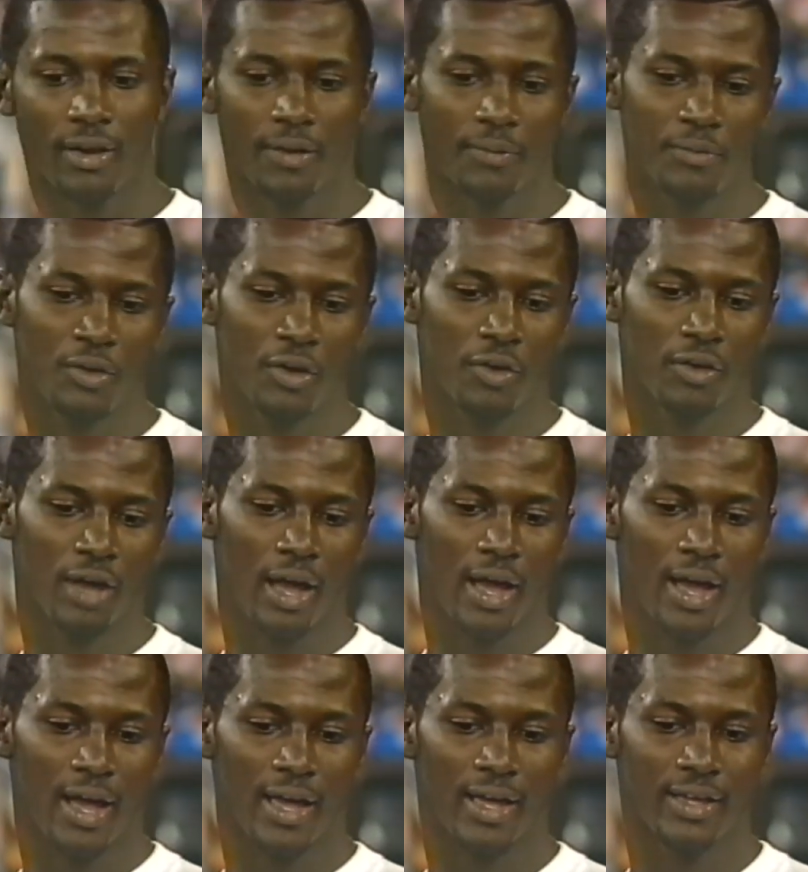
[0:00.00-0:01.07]
Um, you know,
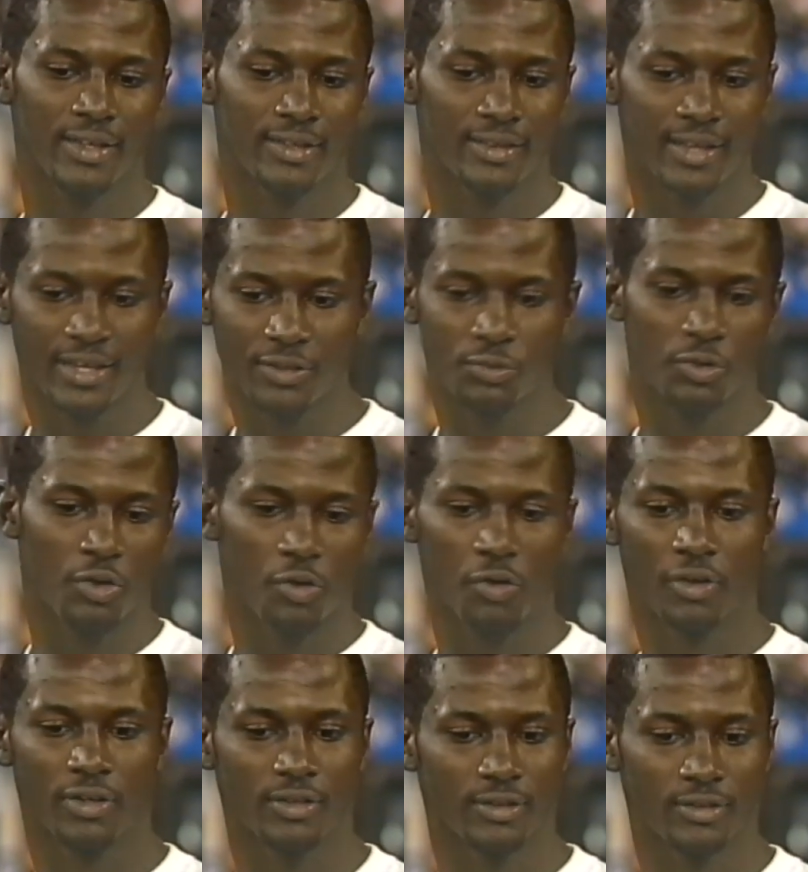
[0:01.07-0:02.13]
things were
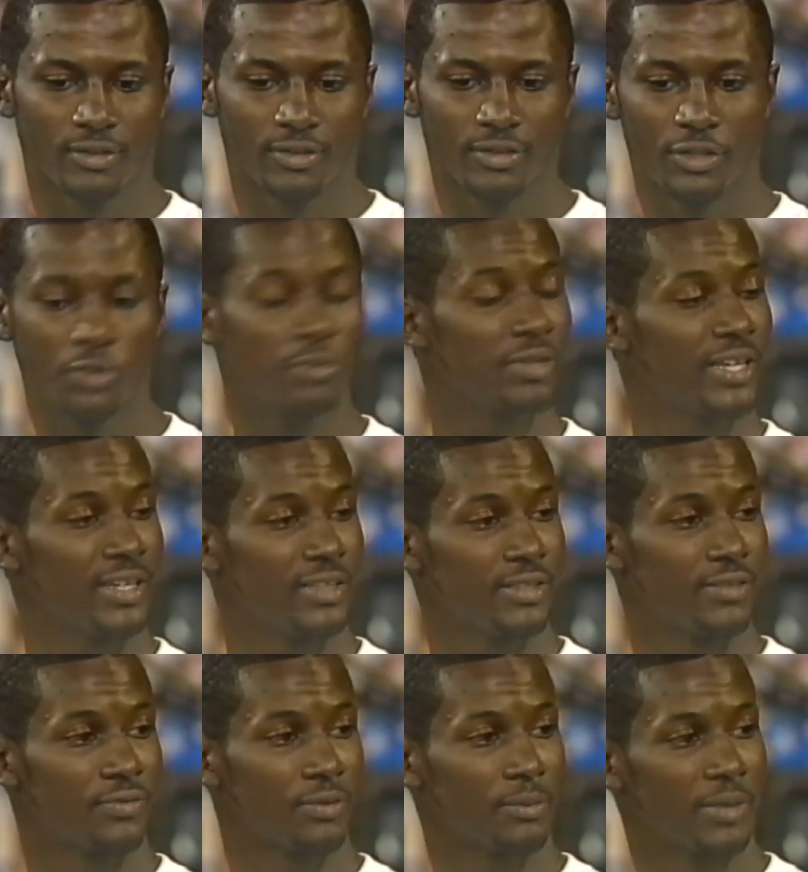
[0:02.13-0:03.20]
going too easy
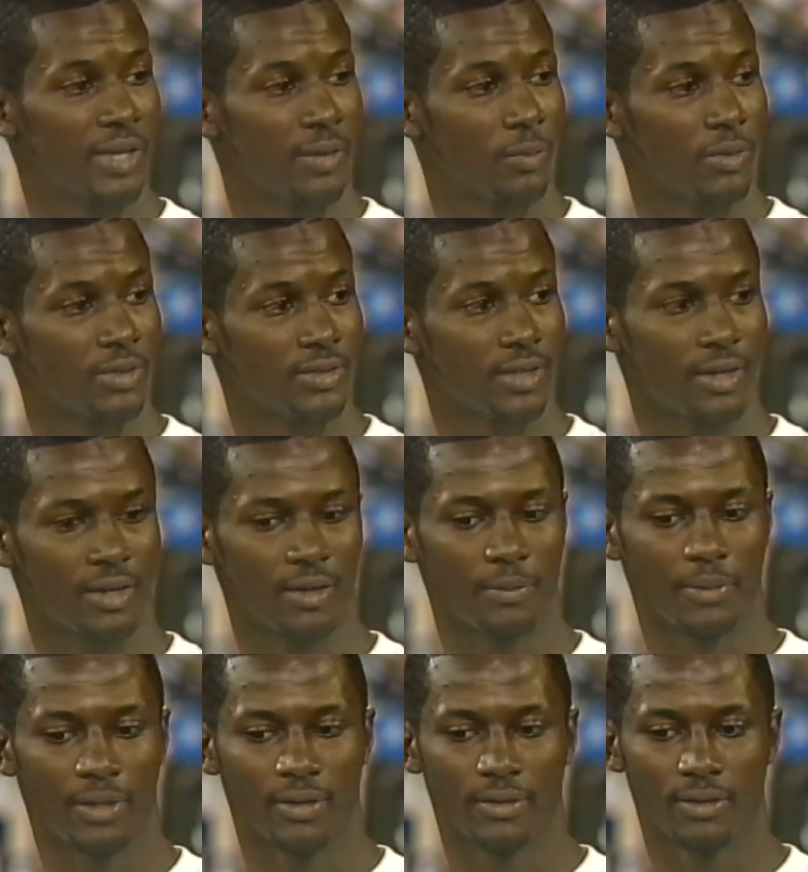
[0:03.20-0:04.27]
for me at one time.
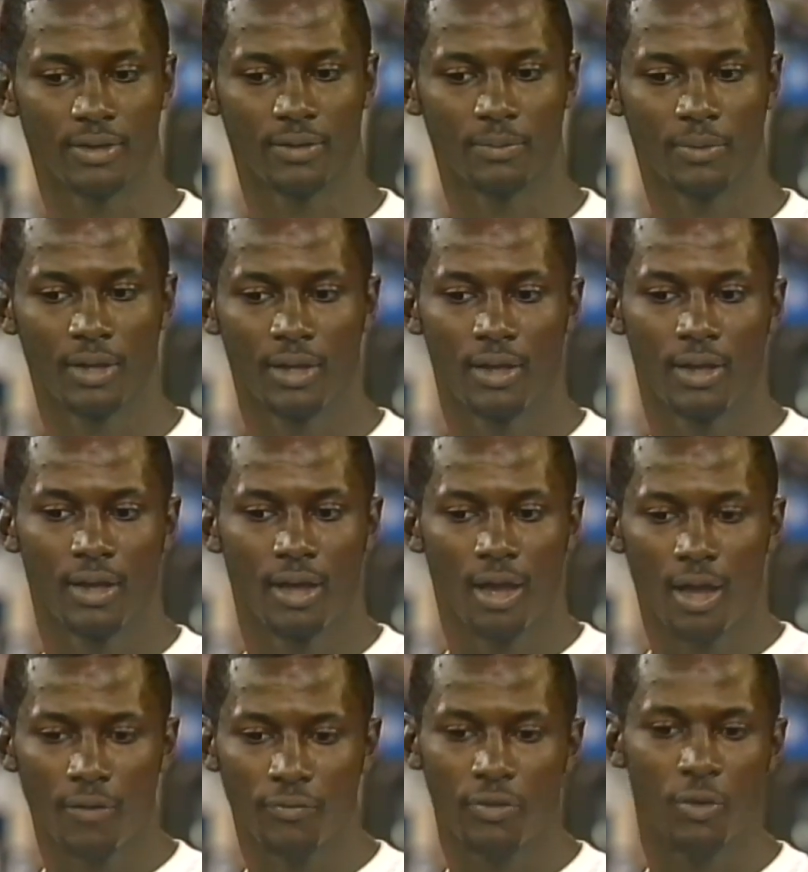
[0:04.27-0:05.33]
And um,
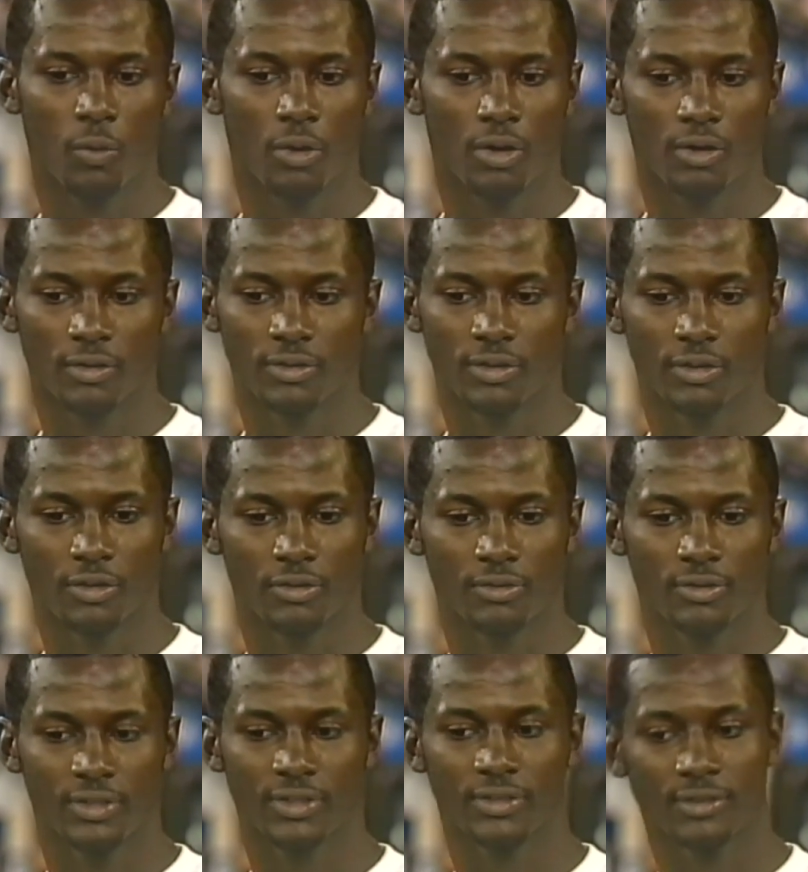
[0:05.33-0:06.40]
I feel, well, you know,
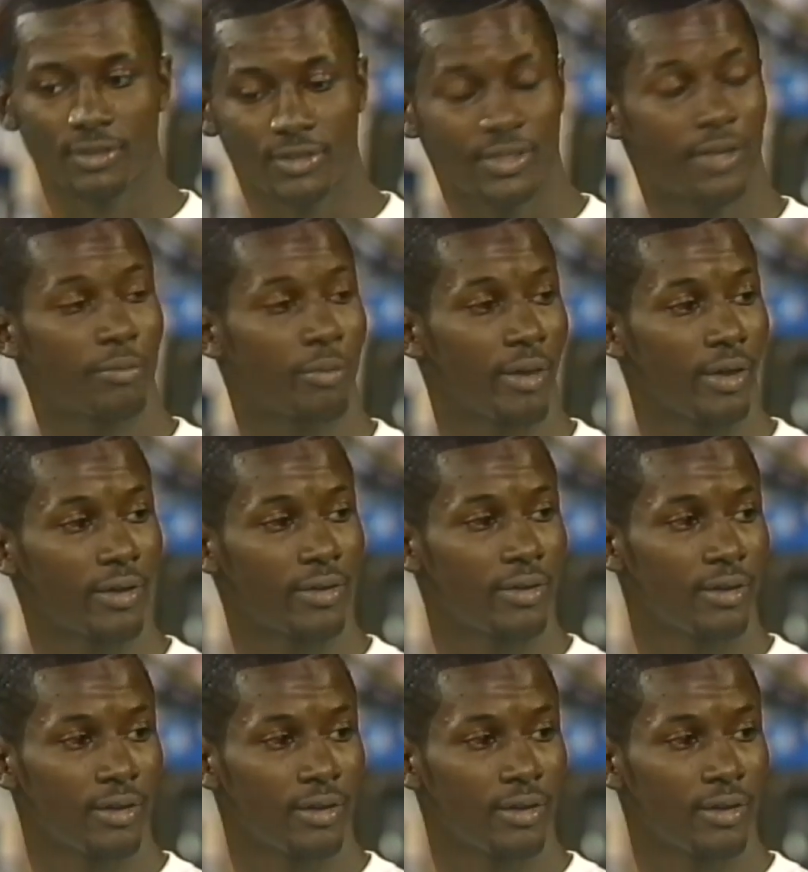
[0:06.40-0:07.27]
this is a setback.